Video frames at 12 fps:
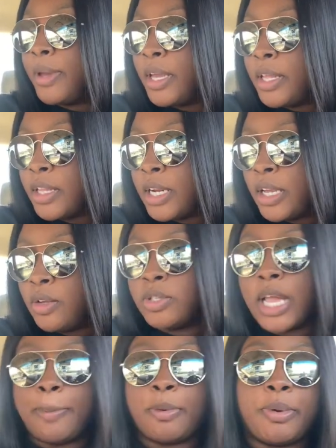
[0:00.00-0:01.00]
and then I used
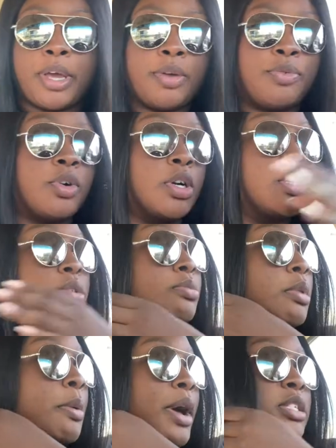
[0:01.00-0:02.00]
Apple Pay for
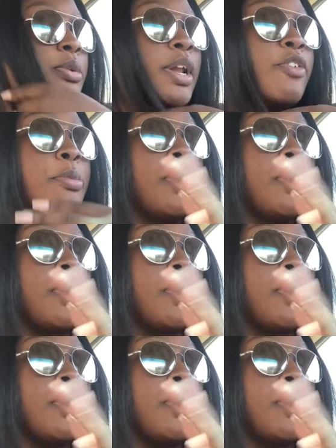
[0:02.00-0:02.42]
my wax or whatever.